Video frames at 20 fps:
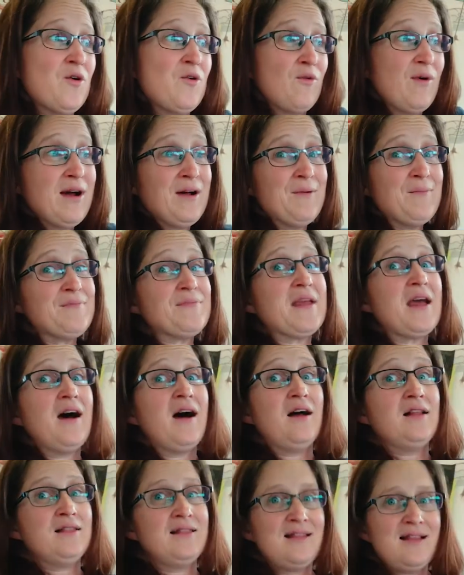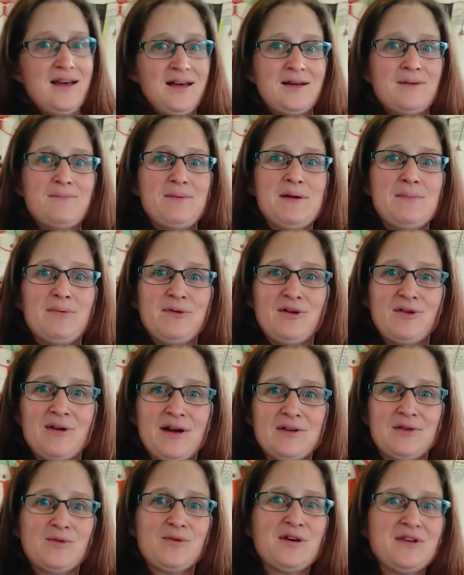Well, a lot of people
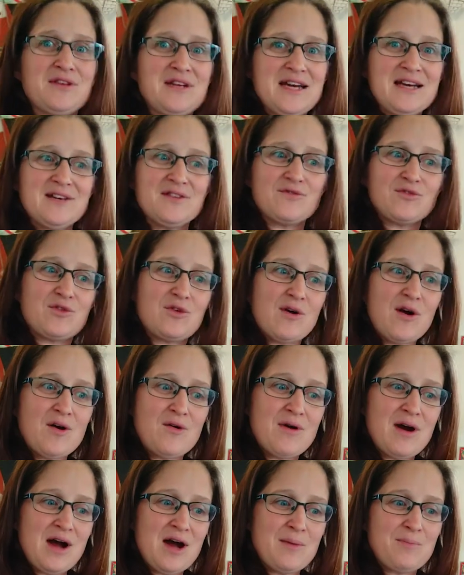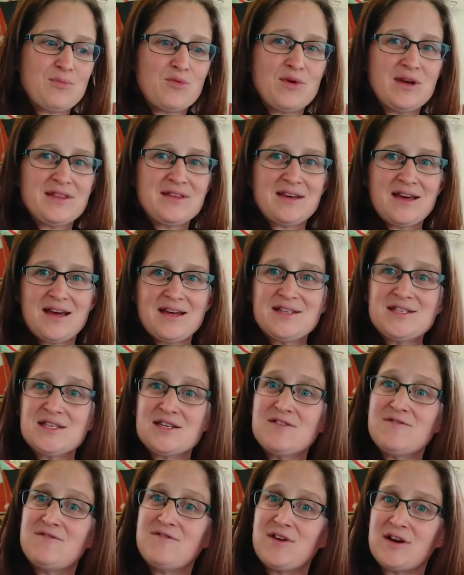around the world kind of grow up with kites
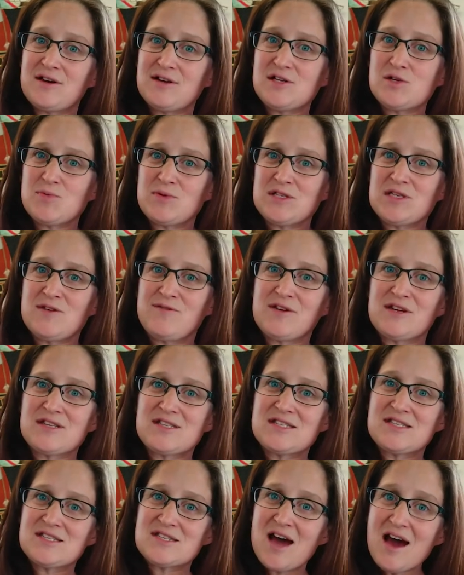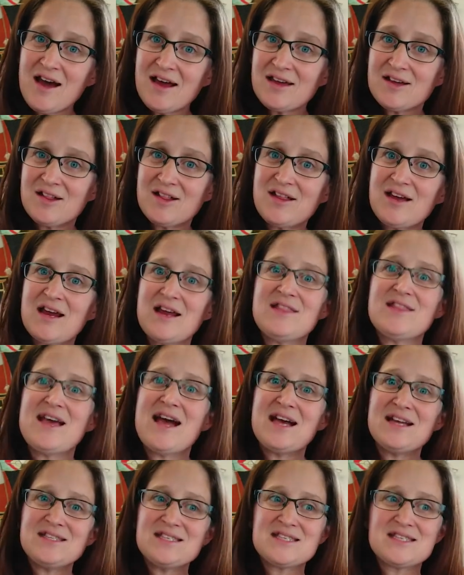in a very specific style, and
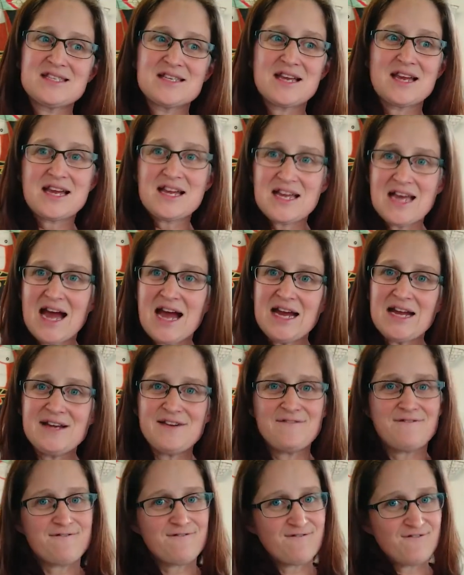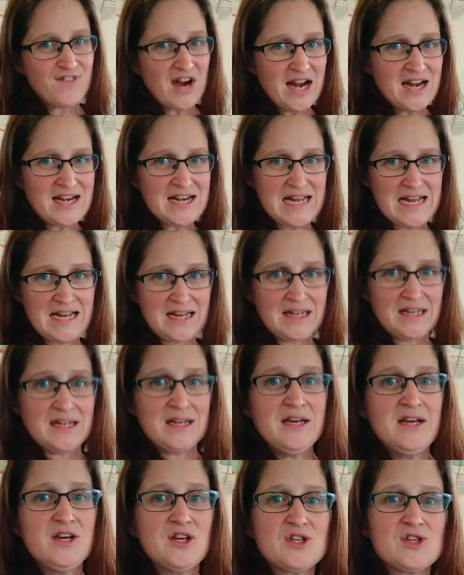that's kite fighting.
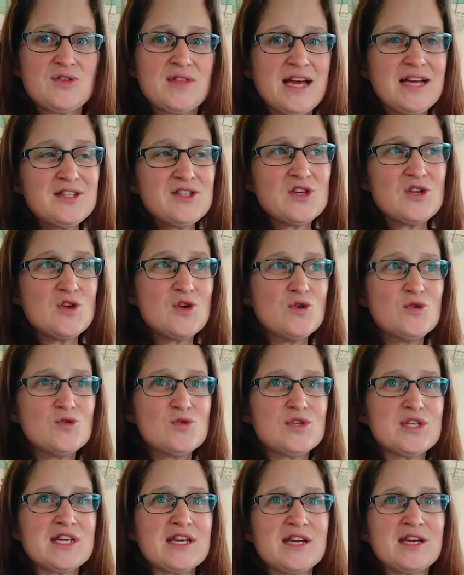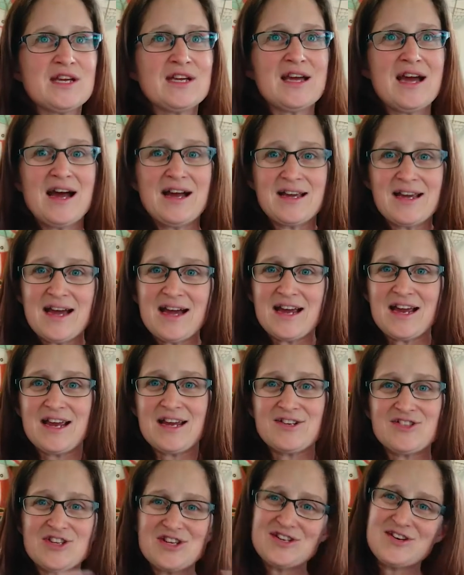So that's using a
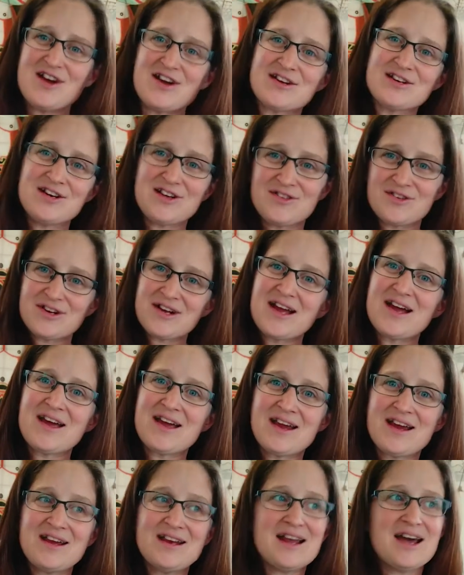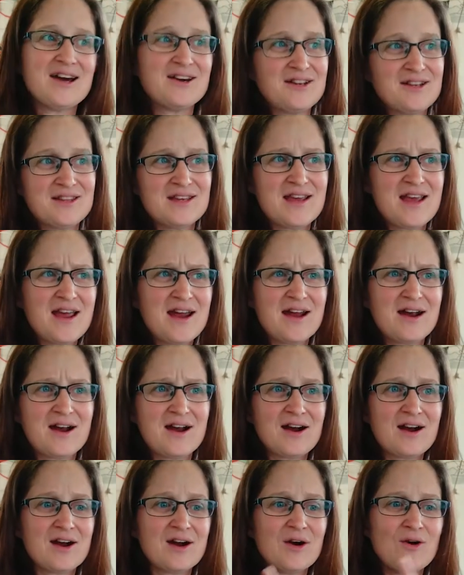kite to knock another kite out of the
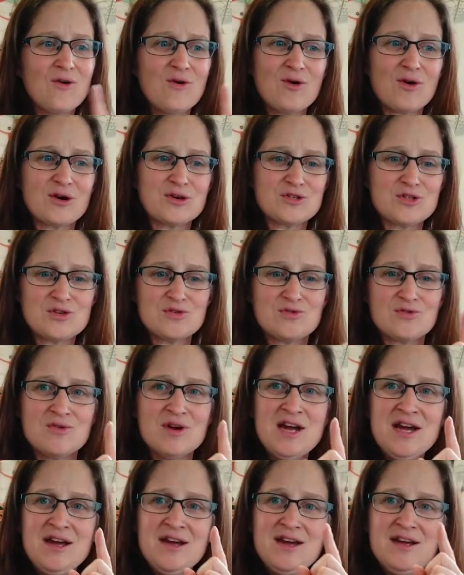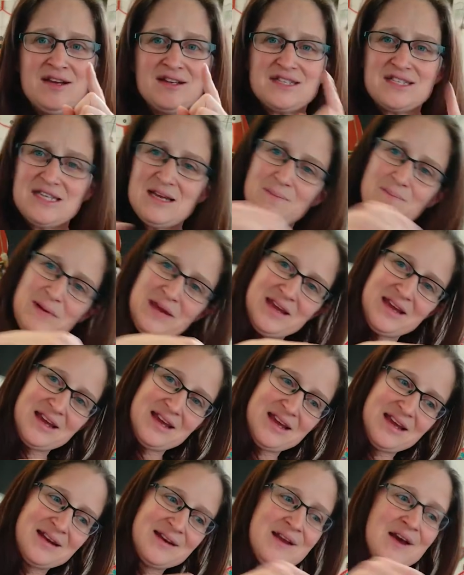air or to tip
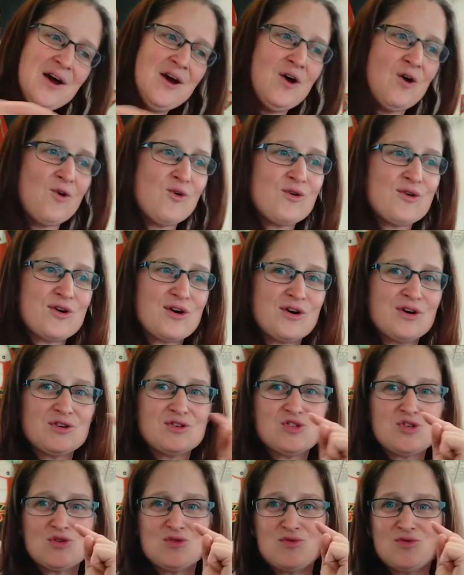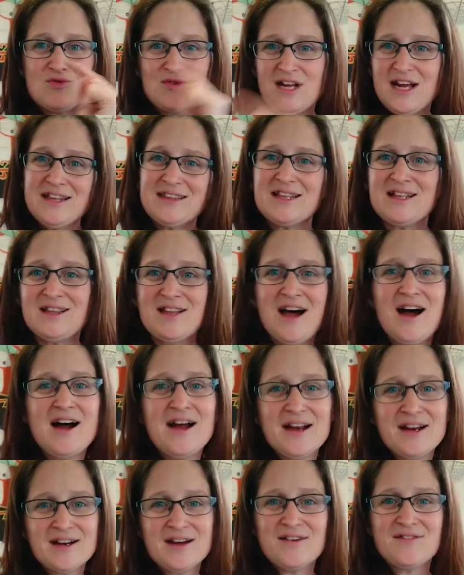it or to cut the
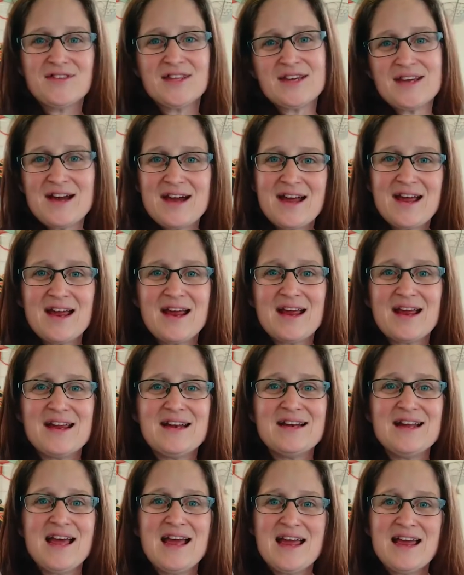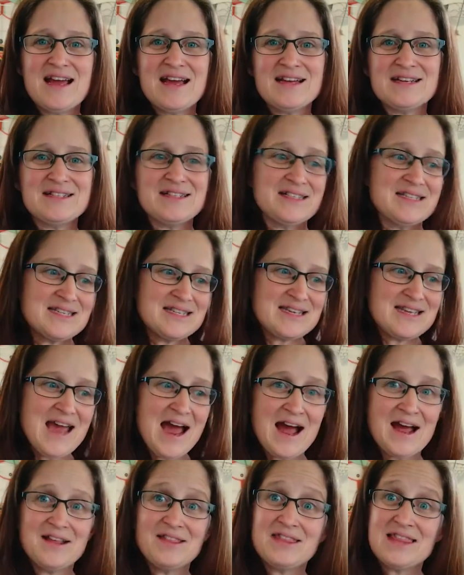line of the kite. And
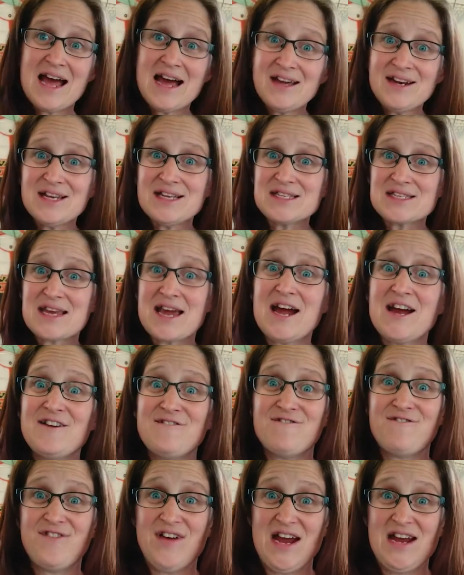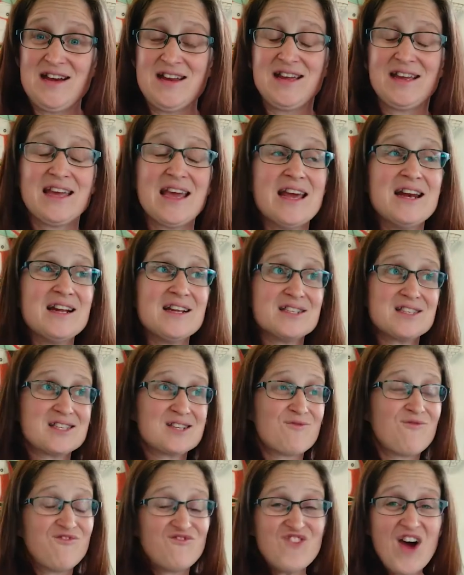yeah, that is kite fighting. And
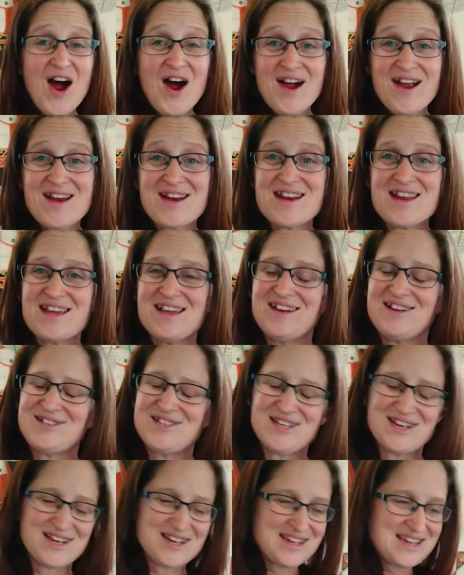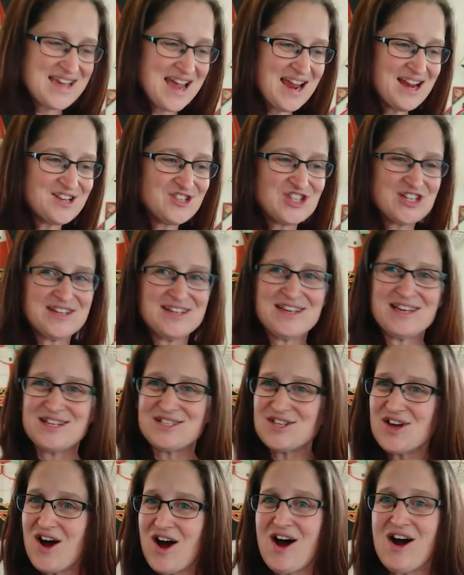it's fun and it's engaging,
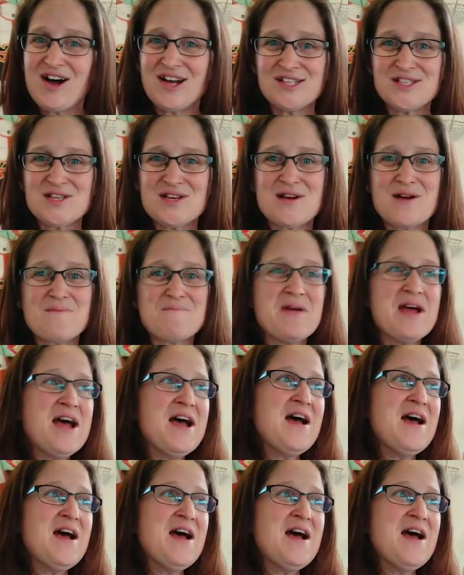it's awesome.